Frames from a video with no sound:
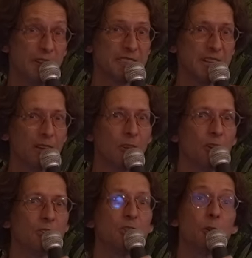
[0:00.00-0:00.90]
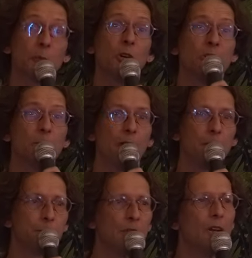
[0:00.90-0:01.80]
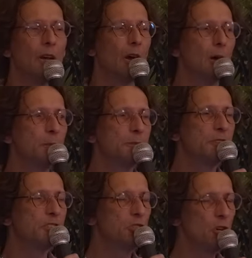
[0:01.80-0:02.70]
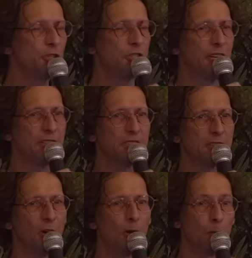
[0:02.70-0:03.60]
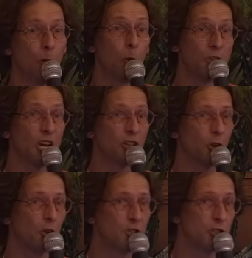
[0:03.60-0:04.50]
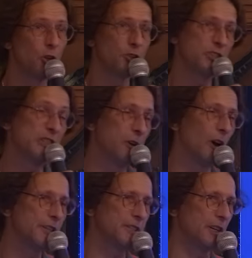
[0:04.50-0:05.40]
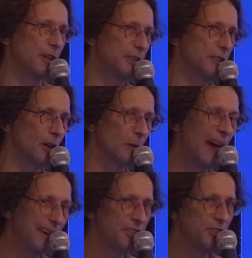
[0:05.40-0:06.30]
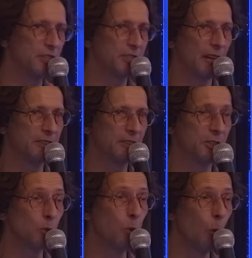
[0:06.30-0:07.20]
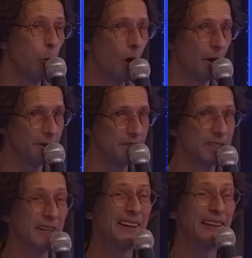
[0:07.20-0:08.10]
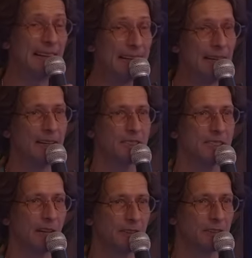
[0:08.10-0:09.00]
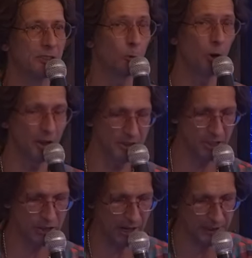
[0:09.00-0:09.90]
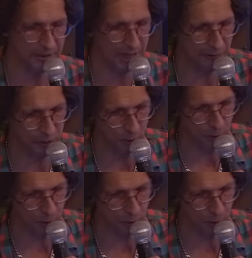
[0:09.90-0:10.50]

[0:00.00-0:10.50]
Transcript: this technology. You haven't got it, um, the churches, um, or what I call the church devices, of um, energy centres, were once healing centres. So what I suggest is after a